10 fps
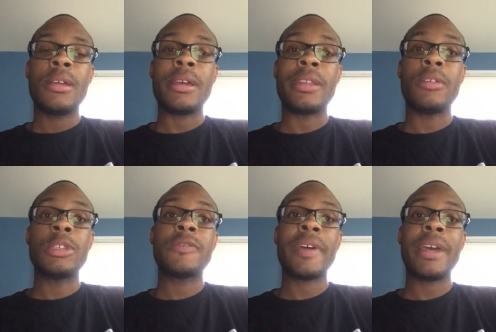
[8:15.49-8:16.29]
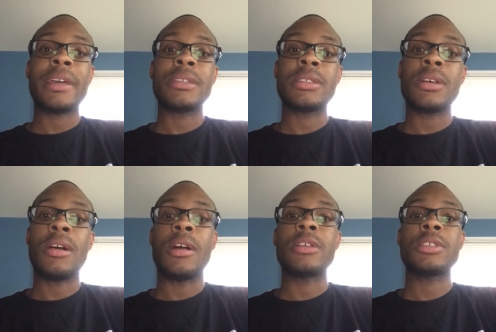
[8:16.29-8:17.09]
Like those fans
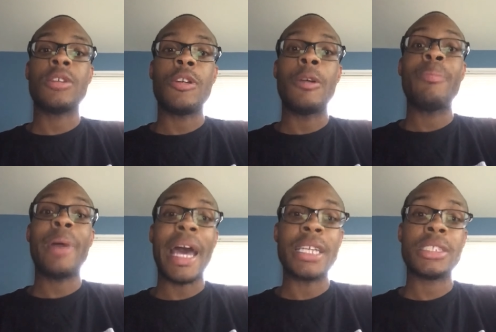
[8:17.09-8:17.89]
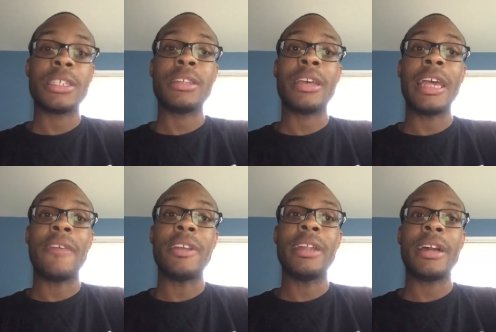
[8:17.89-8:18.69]
are so passionate
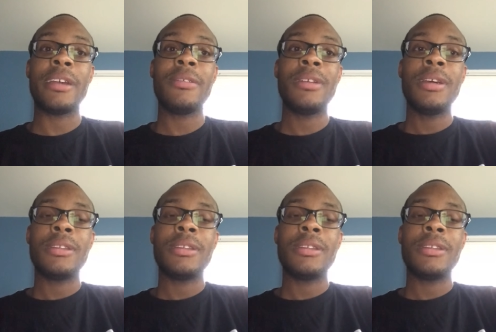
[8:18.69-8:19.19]
every night.